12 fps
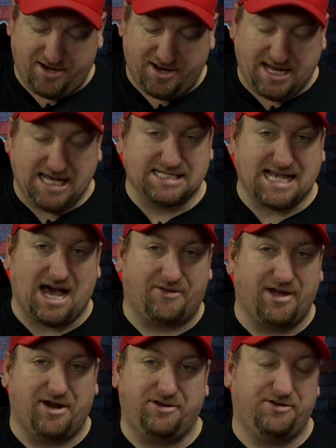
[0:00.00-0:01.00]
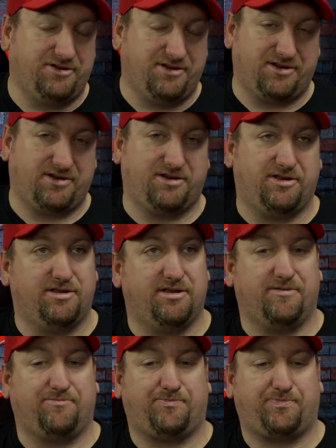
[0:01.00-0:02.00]
He's out there.
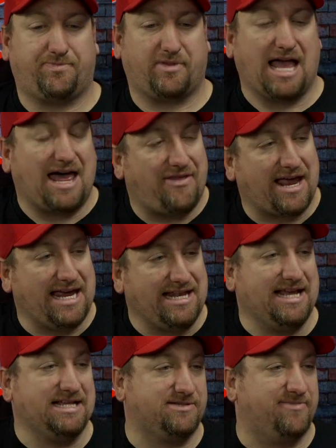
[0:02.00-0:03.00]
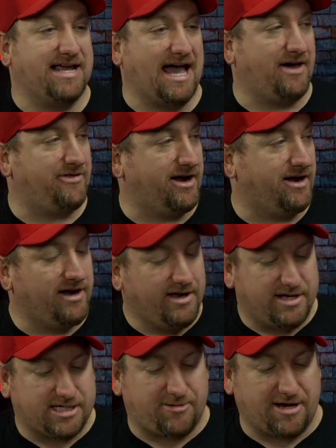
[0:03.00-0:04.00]
I think he needs to be out there,
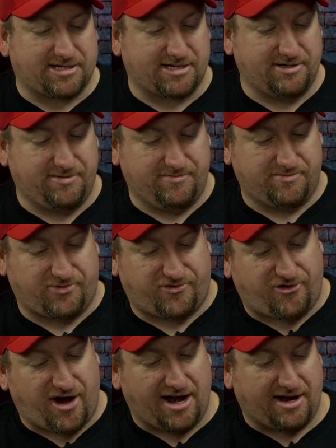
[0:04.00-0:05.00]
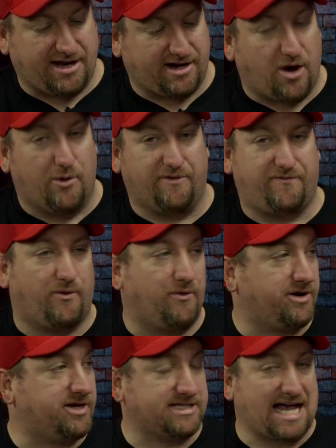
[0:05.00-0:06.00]
especially going
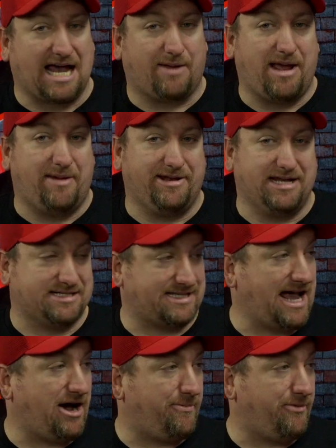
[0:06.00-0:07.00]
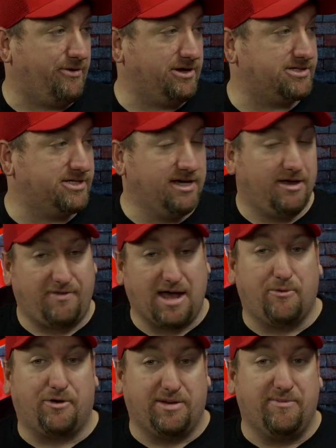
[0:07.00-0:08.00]
forward, because Alabama needs style points. Yeah. They
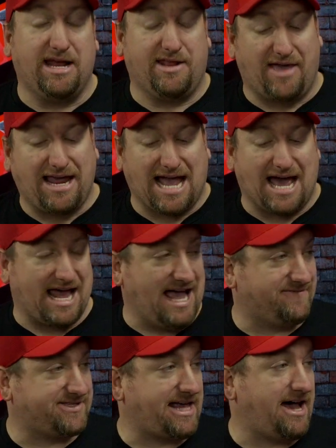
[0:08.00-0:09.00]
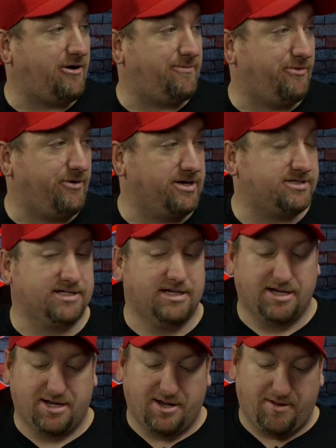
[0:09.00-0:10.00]
won't admit it. They got to have style points.
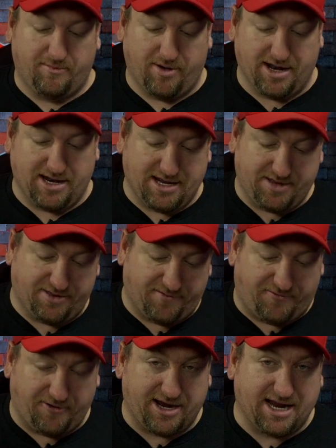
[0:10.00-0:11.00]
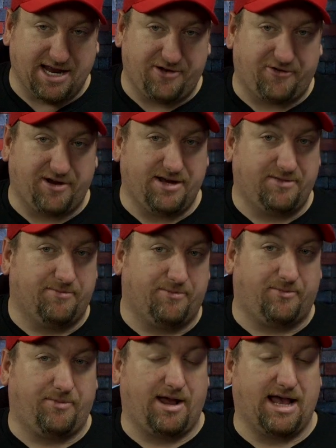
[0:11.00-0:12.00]
But the freak injury
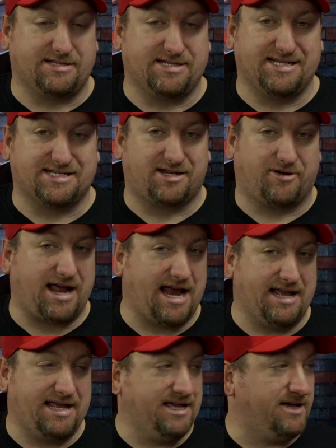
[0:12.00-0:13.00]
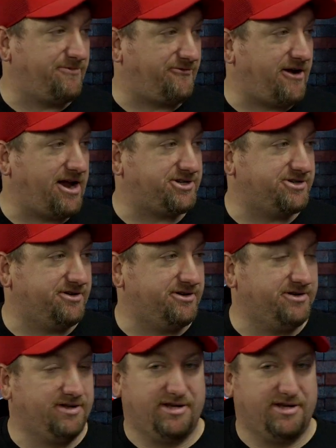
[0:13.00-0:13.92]
has a dislocated hip, fractured.